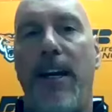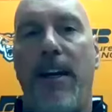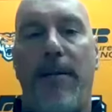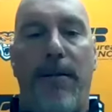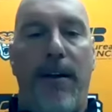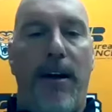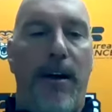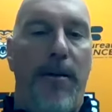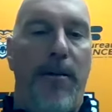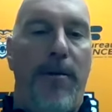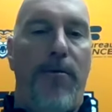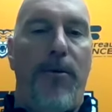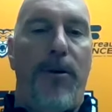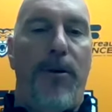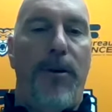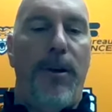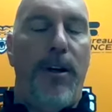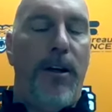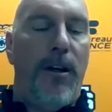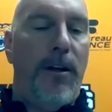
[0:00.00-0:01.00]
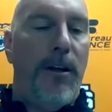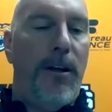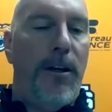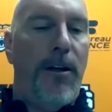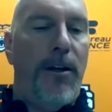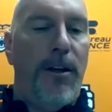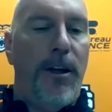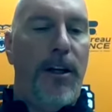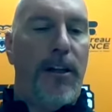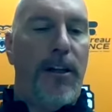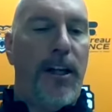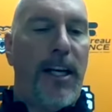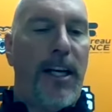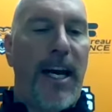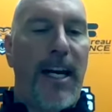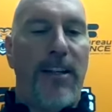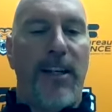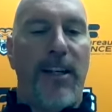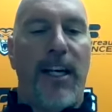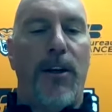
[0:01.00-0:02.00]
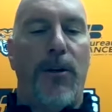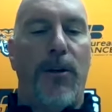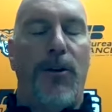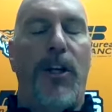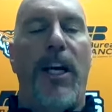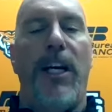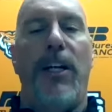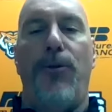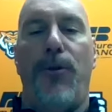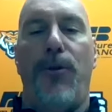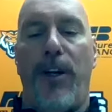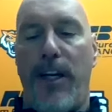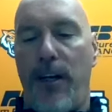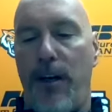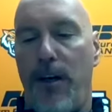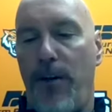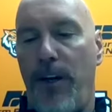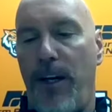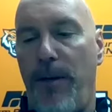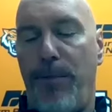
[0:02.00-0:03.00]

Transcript: I think I, well, you know, you look at guys like O'Shea Trujillo.